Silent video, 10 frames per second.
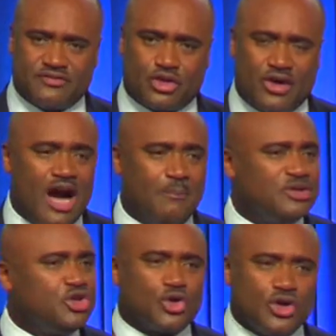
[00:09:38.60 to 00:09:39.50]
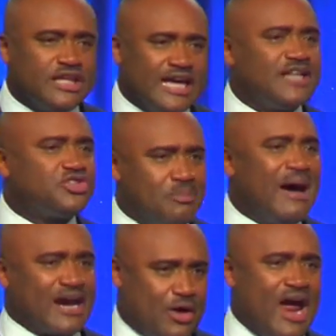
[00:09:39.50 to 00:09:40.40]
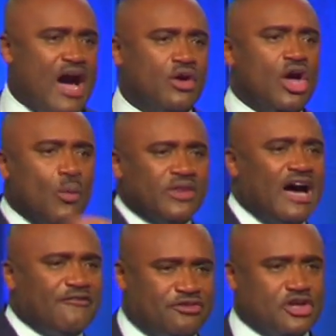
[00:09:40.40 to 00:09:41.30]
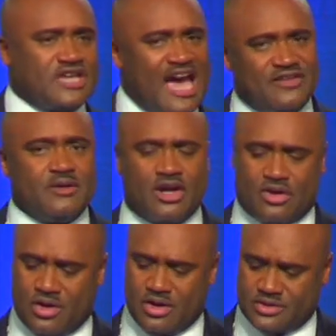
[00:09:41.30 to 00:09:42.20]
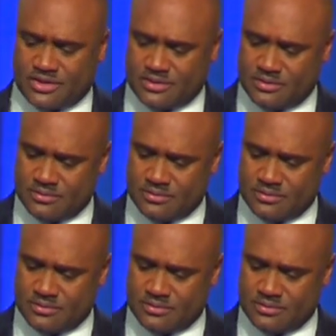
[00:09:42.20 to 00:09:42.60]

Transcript: the crown, but you couldn't get to my crown without first having a cross.